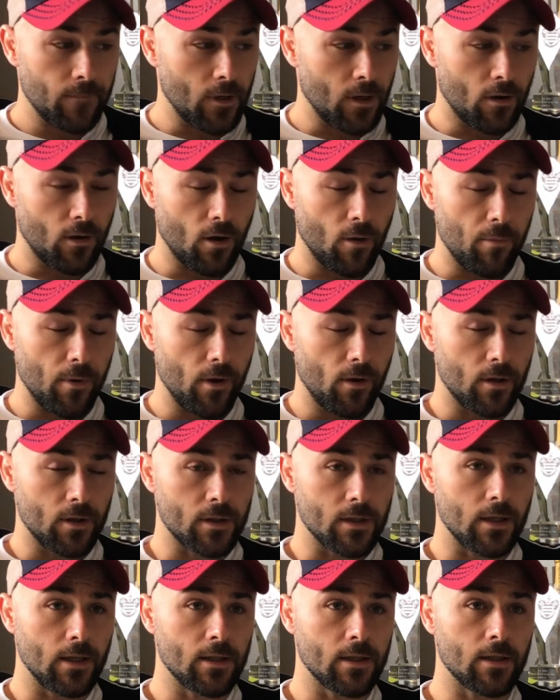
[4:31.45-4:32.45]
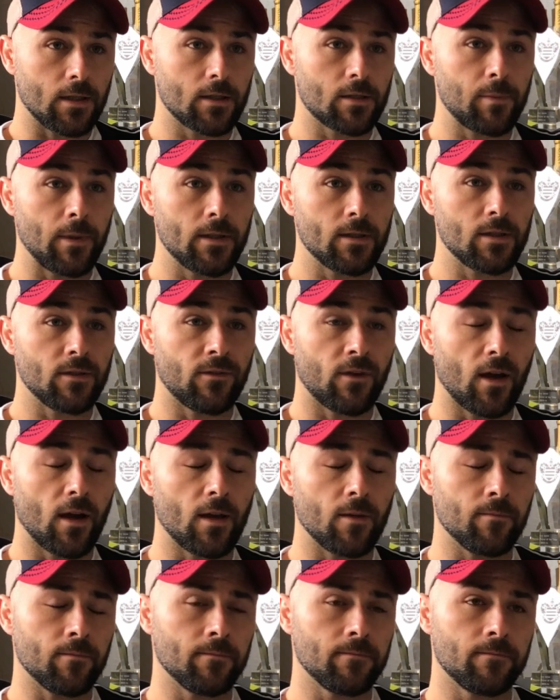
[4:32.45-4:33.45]
I've got to be honest, it is an expensive
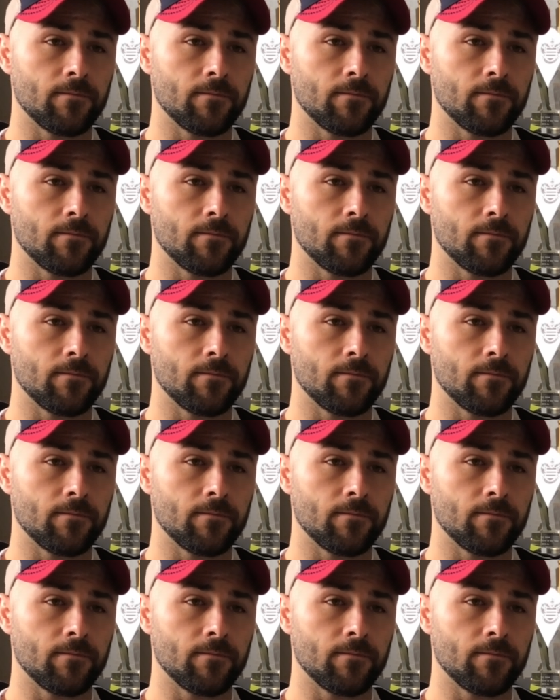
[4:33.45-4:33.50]
game.